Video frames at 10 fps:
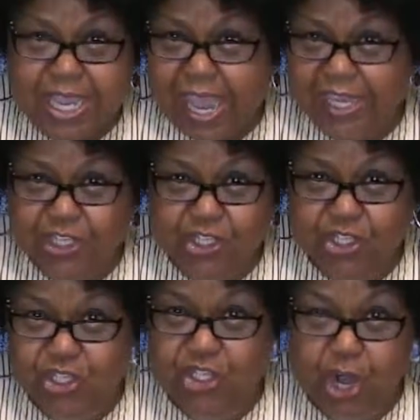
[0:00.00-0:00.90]
and it
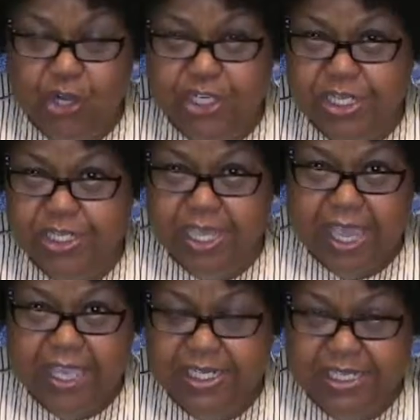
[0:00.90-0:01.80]
is darkness,
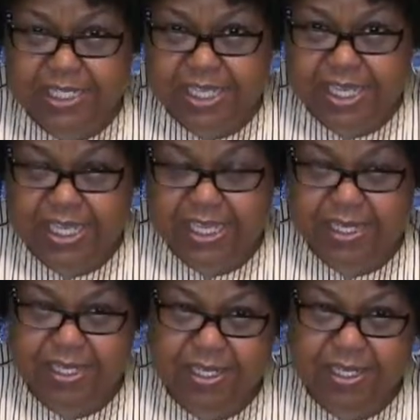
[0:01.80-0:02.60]
and it's the end.